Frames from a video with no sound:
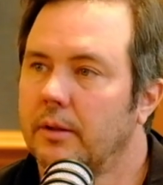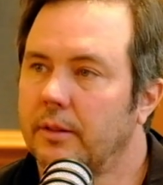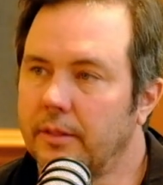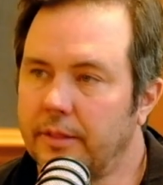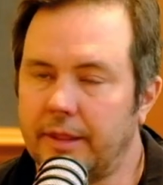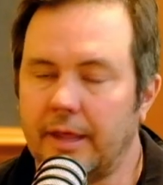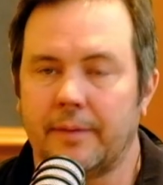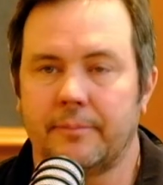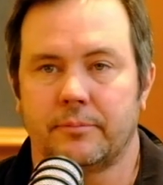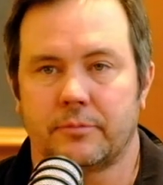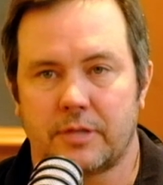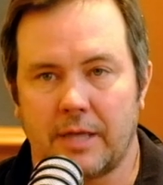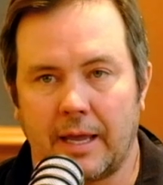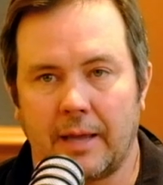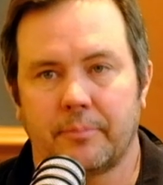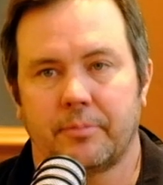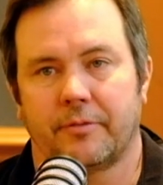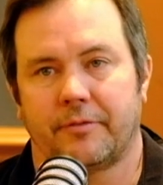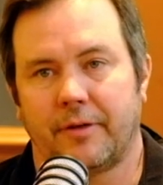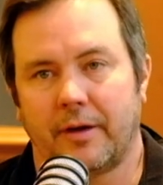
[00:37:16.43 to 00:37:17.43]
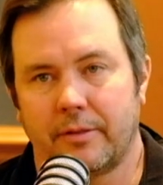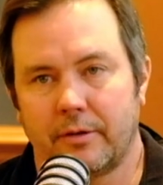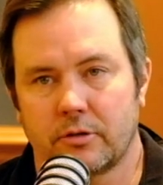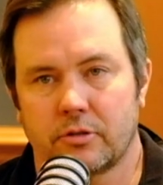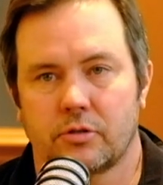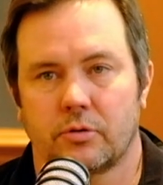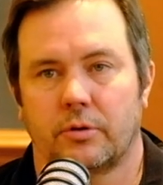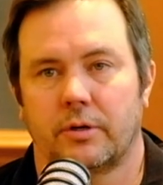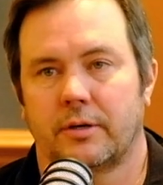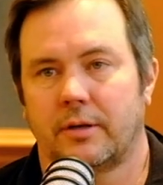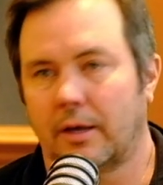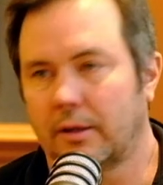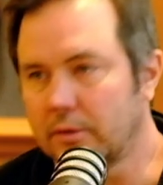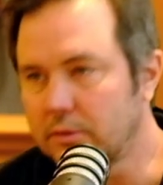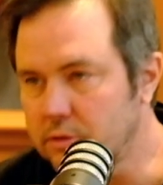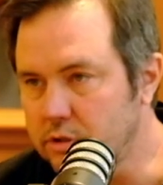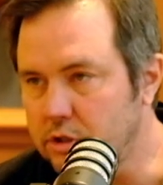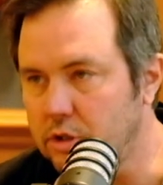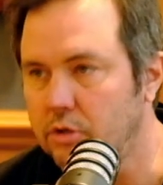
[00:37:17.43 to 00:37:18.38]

them to amplify their storytellers,